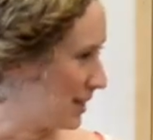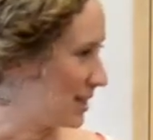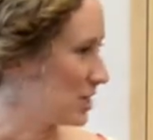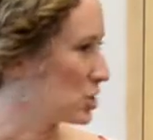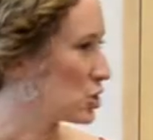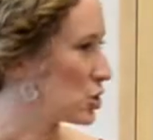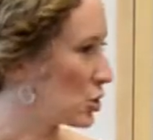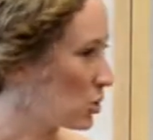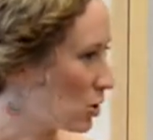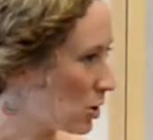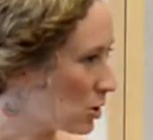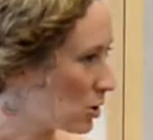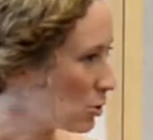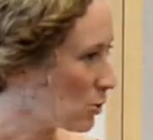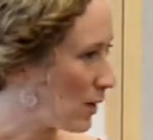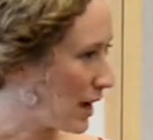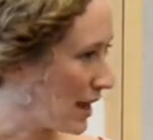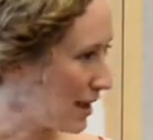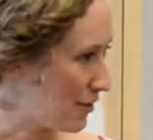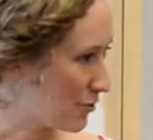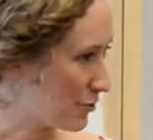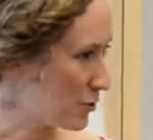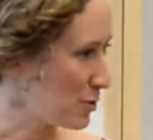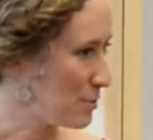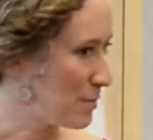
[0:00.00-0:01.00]
a
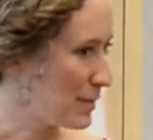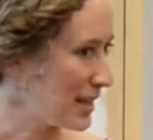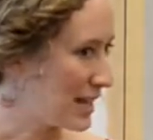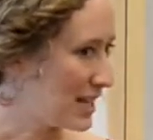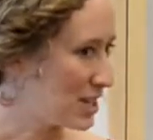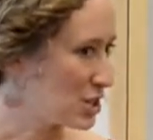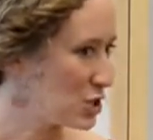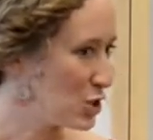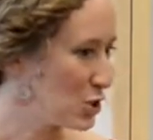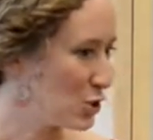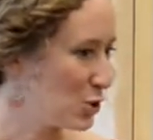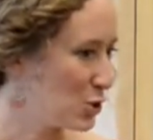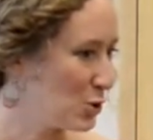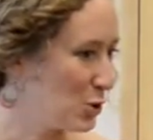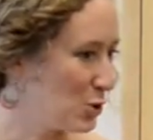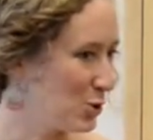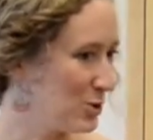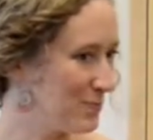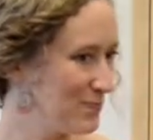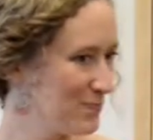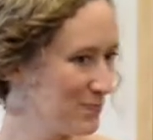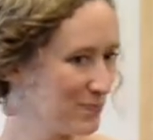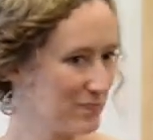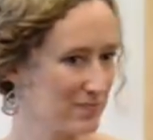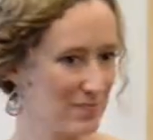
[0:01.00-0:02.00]
doorway for me
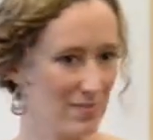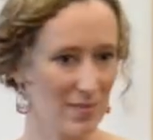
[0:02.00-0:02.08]
to